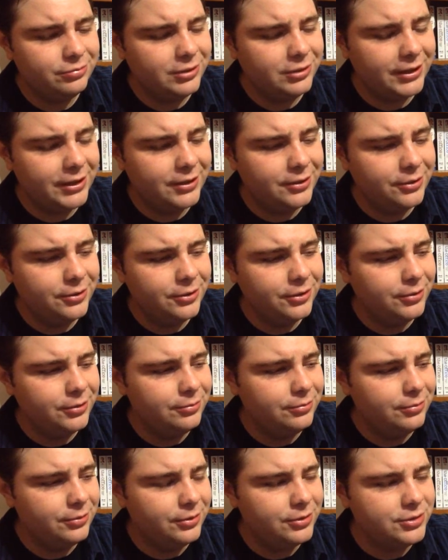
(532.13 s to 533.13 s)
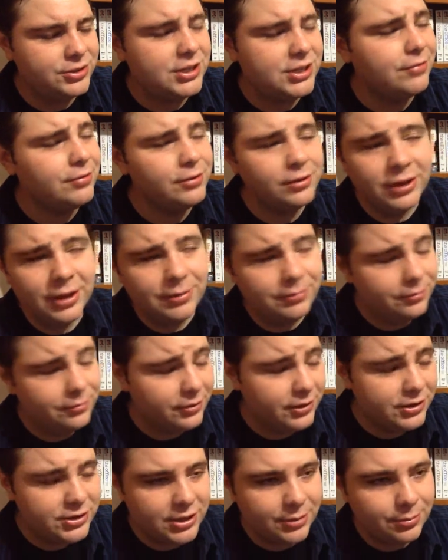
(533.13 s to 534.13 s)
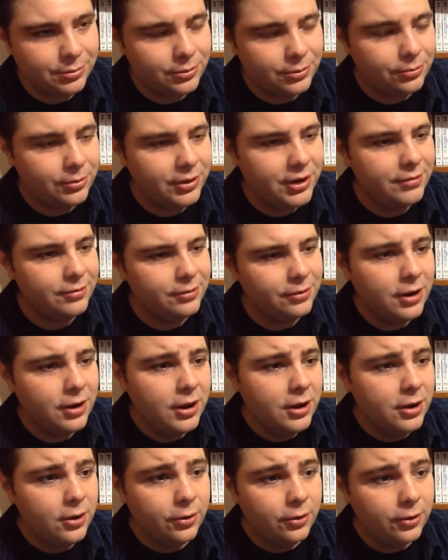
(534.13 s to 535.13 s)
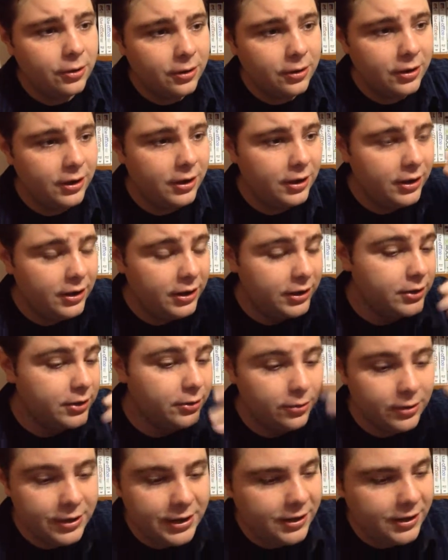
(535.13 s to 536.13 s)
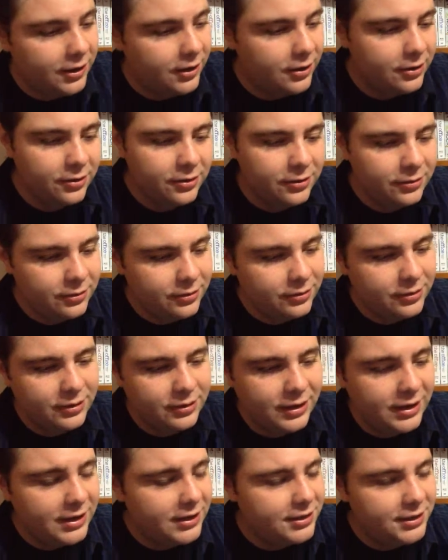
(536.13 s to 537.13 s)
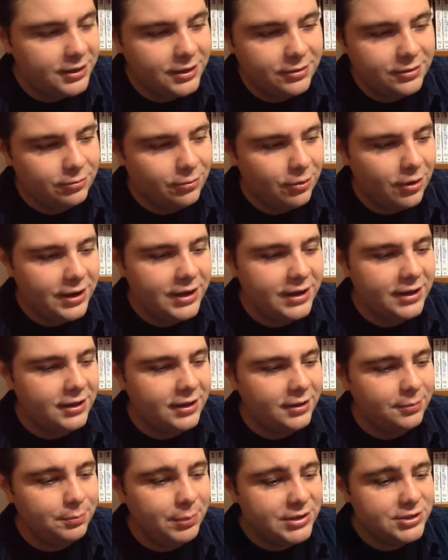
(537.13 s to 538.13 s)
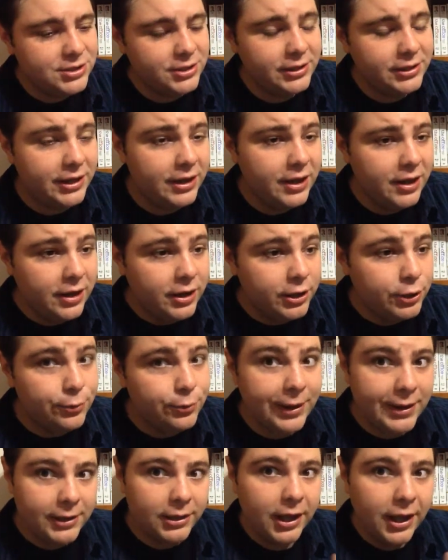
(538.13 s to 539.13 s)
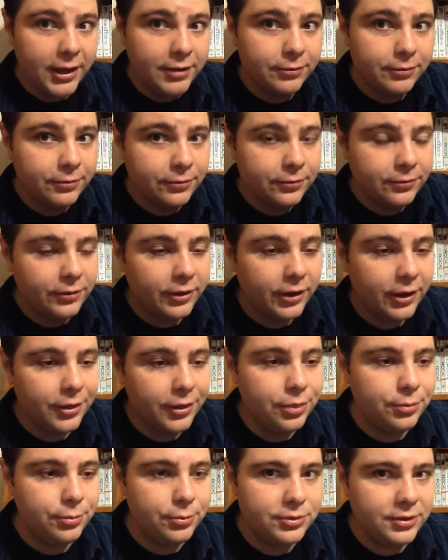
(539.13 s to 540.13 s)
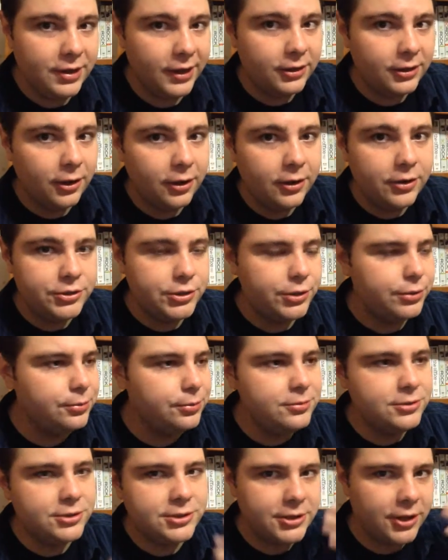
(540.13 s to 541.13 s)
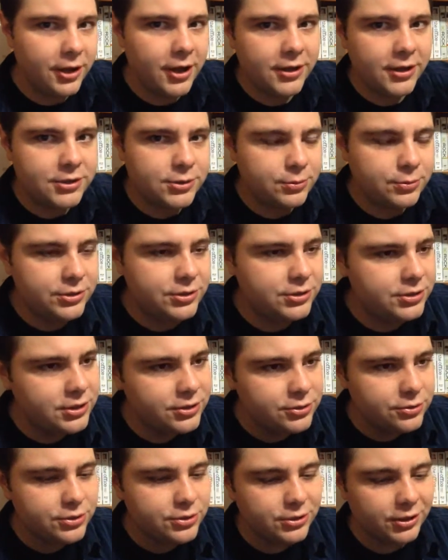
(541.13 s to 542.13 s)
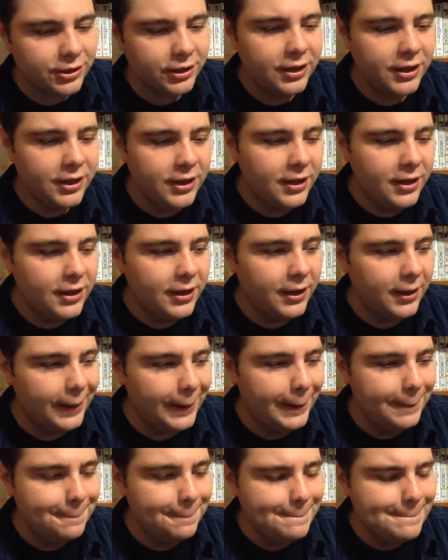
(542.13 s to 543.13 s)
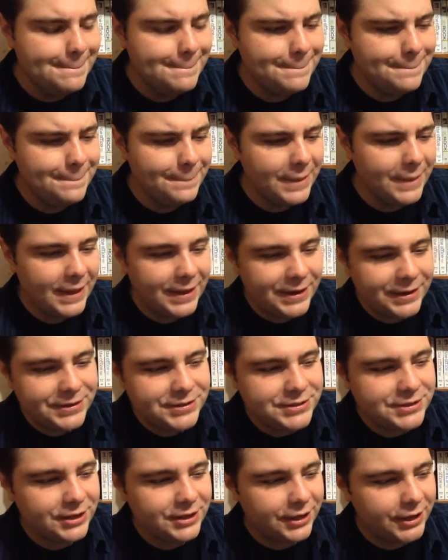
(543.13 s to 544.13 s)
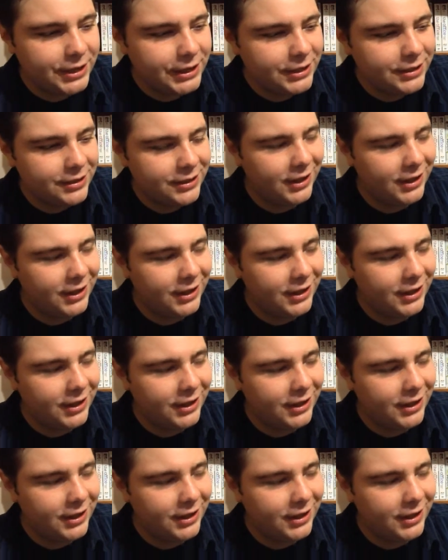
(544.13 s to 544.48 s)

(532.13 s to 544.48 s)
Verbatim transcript: like a, a, a, severed limb, for example, or whatever, or a, a cornea, or anything wrong. He, he basically create life uh, through technology, through his thoughts, which is interesting. Um, and it's like